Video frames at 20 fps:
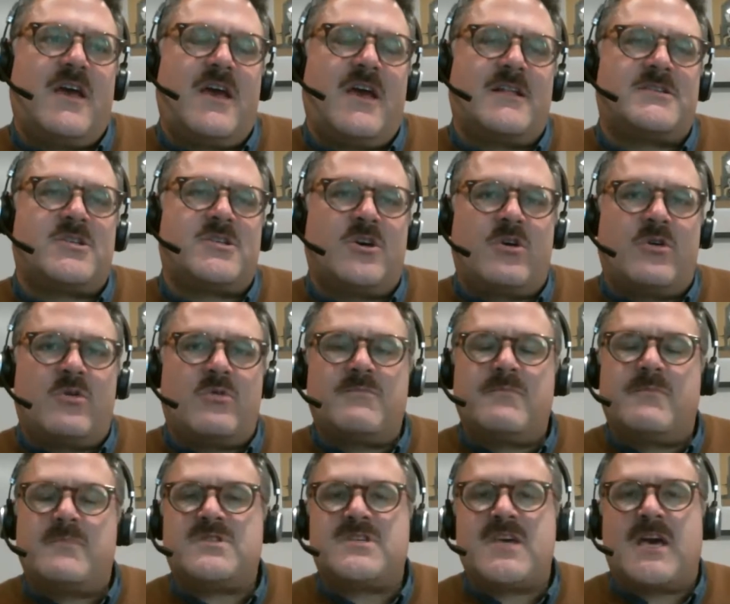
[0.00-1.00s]
so
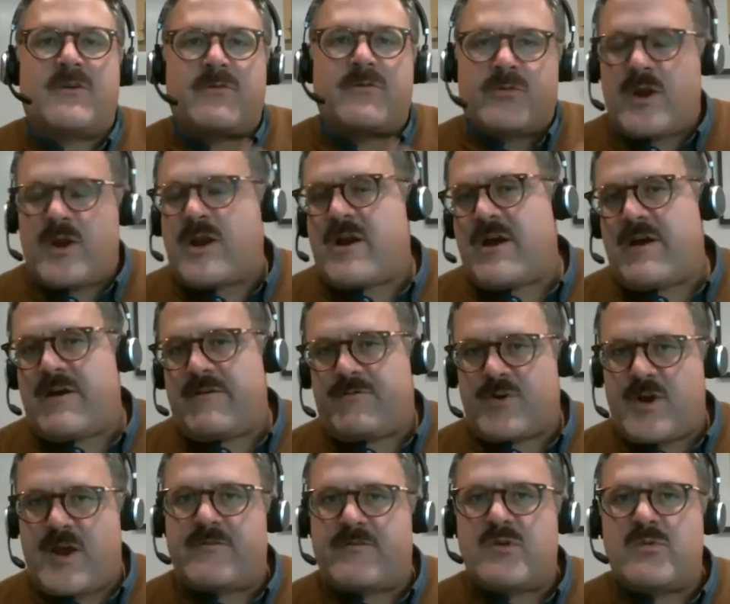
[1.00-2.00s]
Seattle
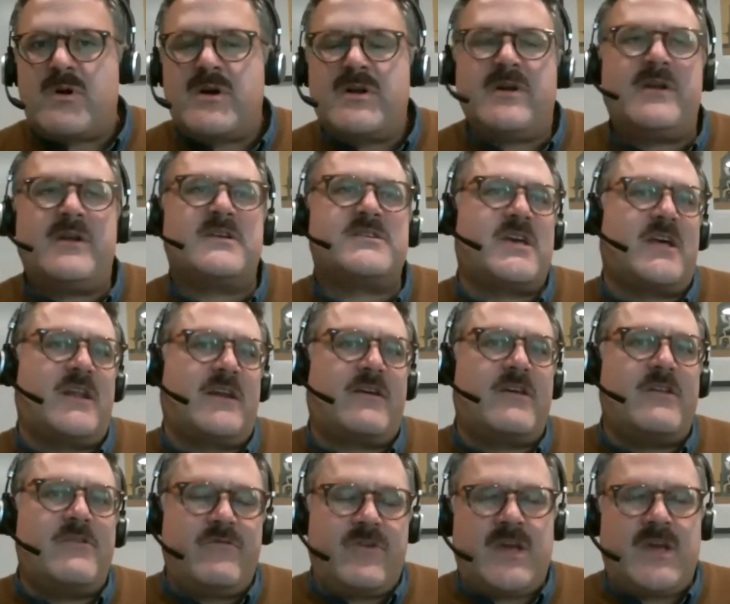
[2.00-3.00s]
for Everyone has kind of
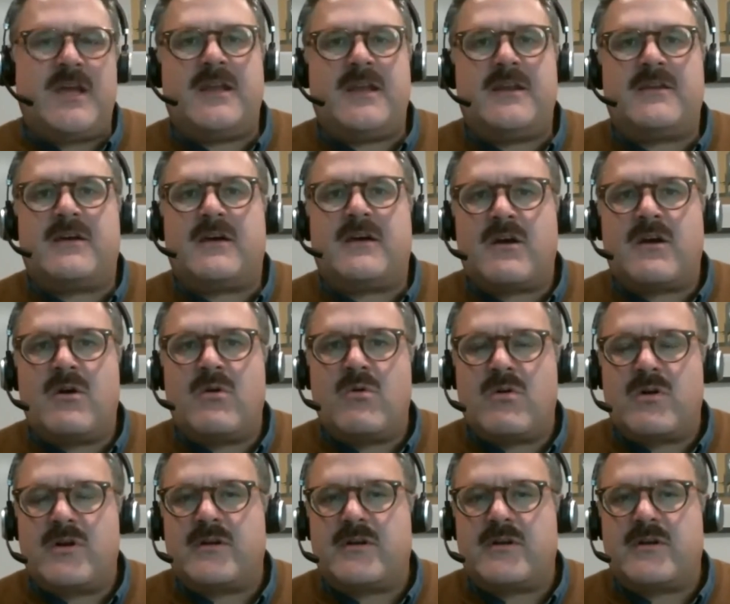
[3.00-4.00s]
convened a
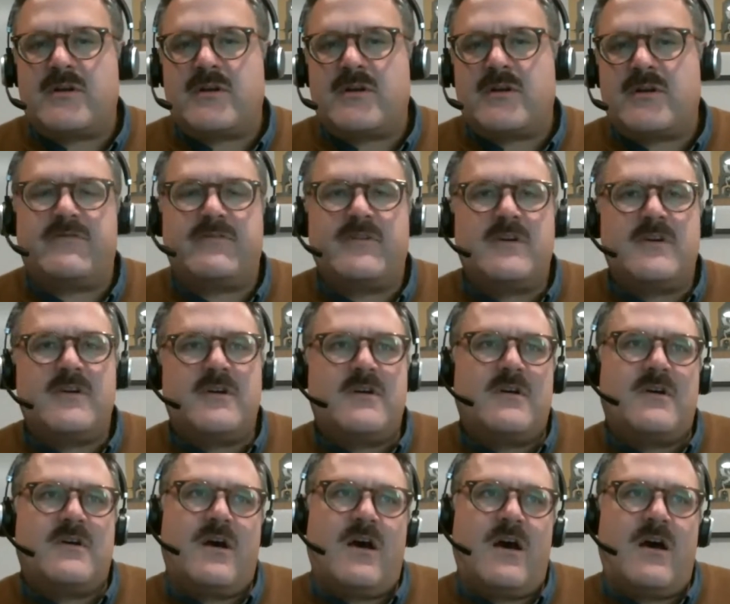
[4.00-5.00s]
cohort of
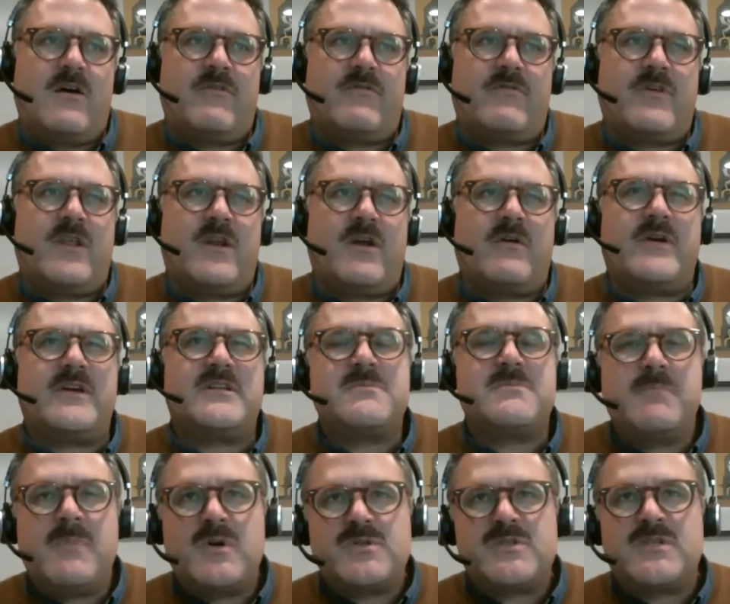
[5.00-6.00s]
it's
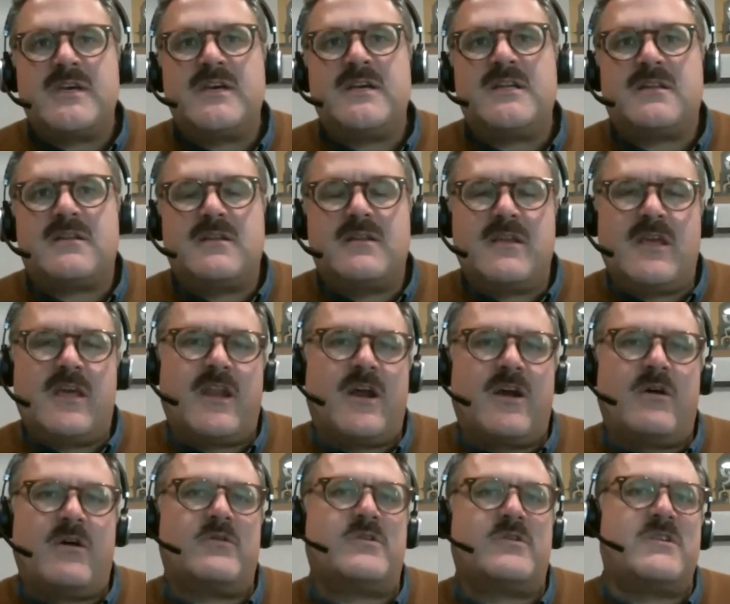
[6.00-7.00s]
mostly
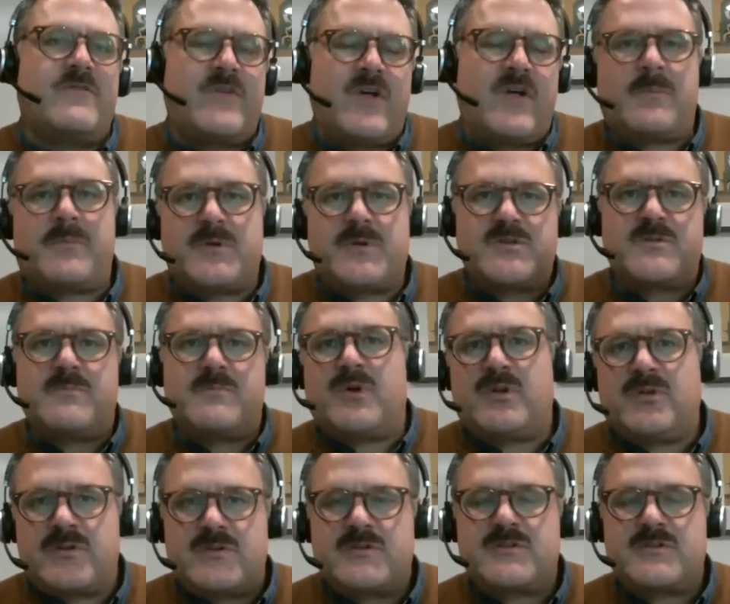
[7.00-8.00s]
developers and
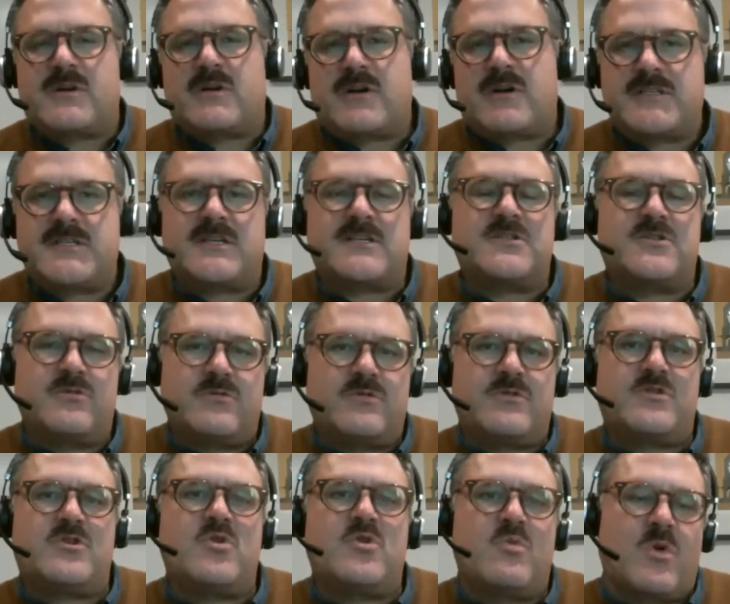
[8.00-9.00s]
builders and architects
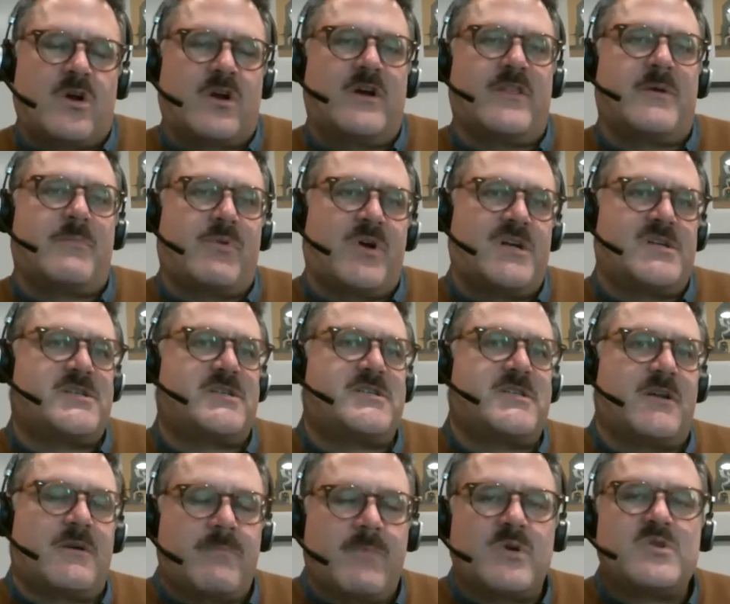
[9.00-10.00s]
who work on the projects
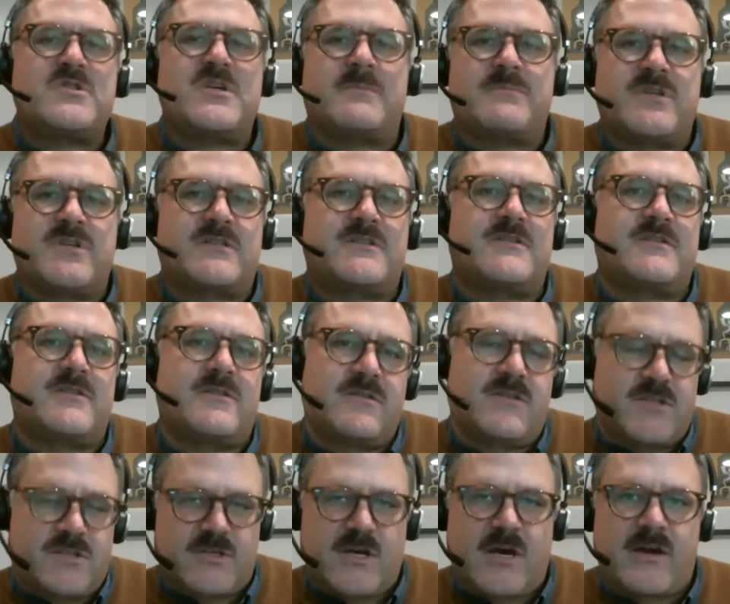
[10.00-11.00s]
that are most subject to
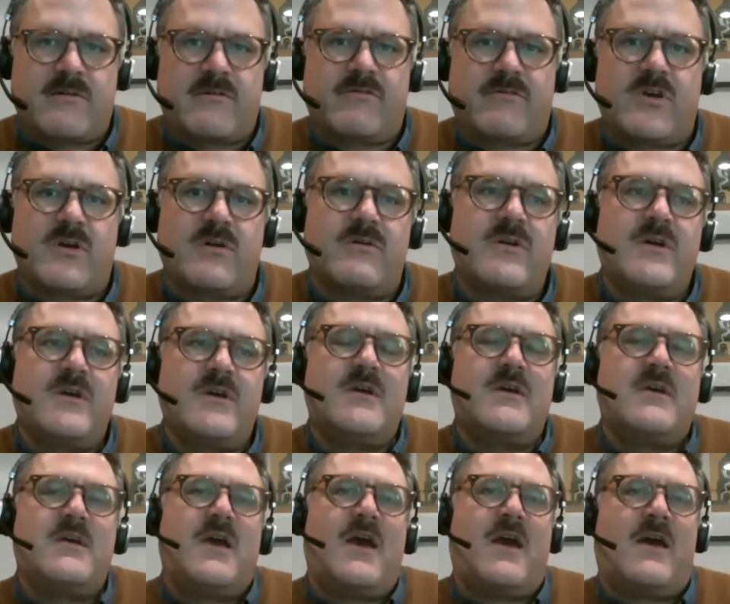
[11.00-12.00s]
design review,
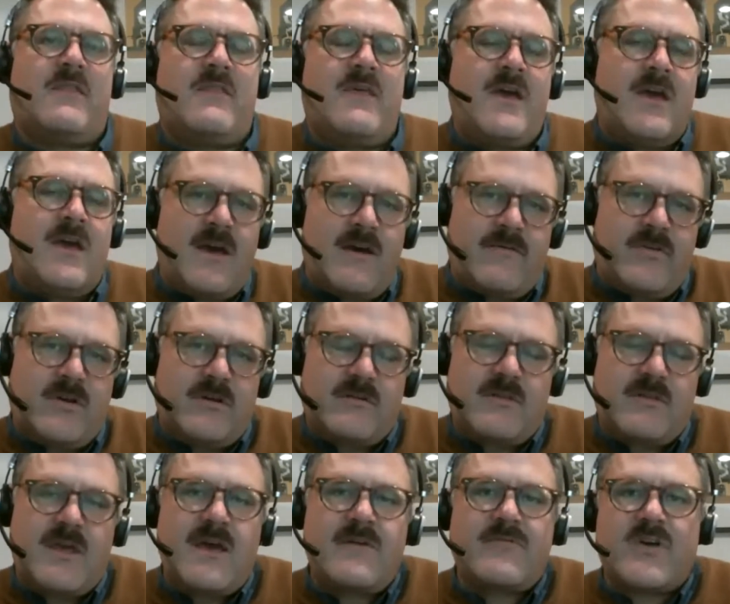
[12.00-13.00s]
and they
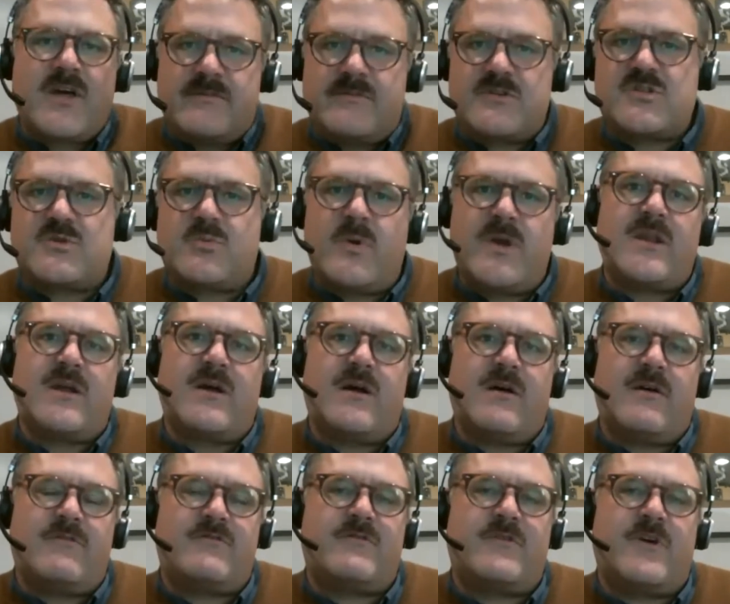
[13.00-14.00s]
have kind of a suite
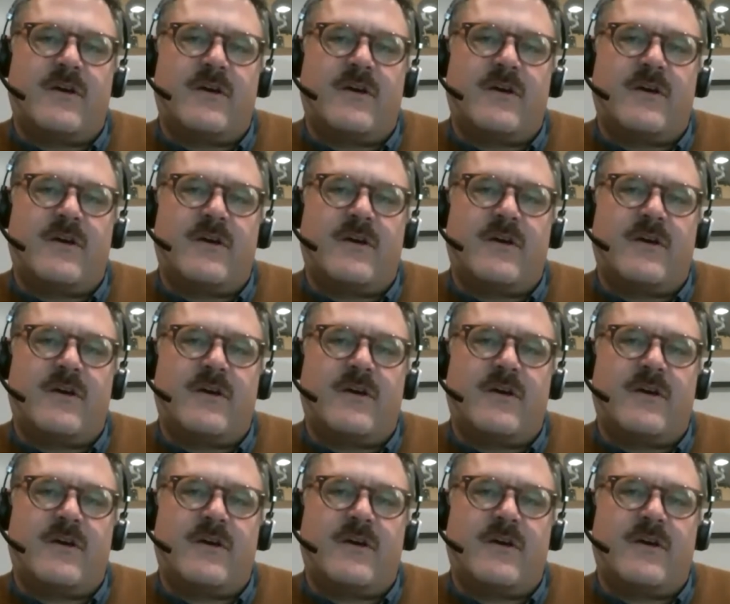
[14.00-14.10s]
of